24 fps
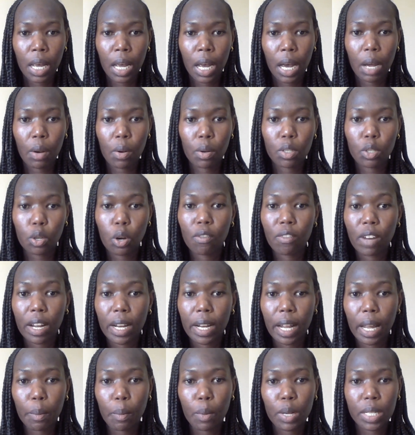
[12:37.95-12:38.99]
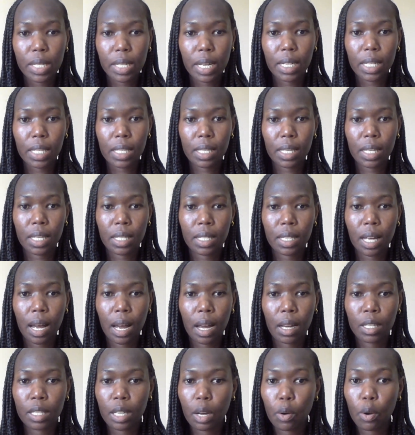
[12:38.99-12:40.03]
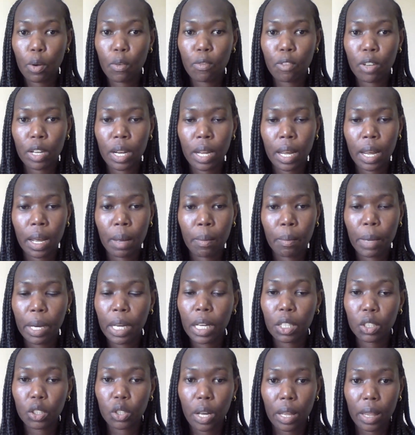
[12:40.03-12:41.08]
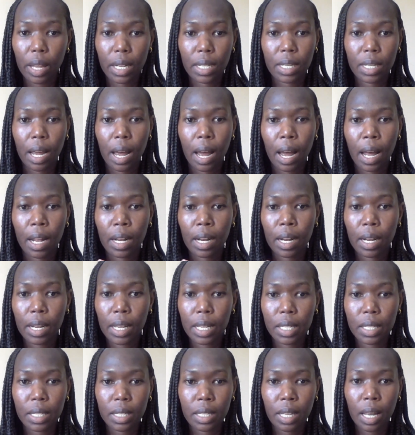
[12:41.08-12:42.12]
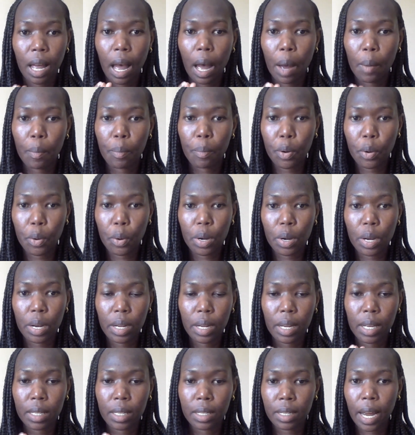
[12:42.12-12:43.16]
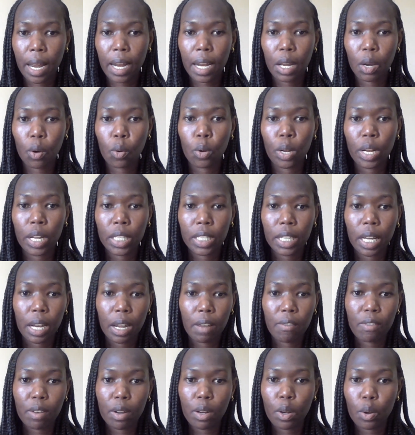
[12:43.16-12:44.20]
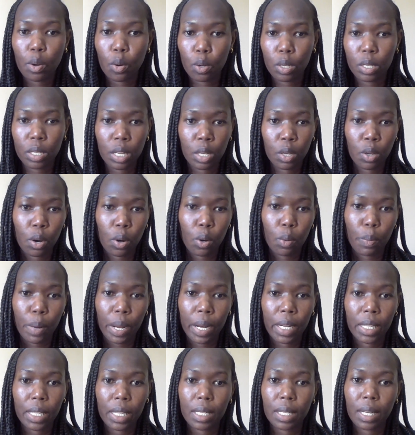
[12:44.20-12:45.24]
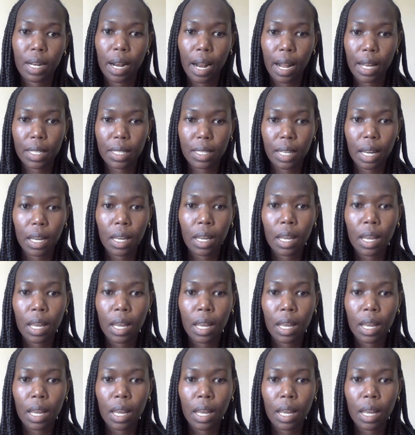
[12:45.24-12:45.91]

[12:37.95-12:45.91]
And when you talk about daemon set, it's a way of making sure that at least a pod is running on each and every nodes in your Kubernetes cluster.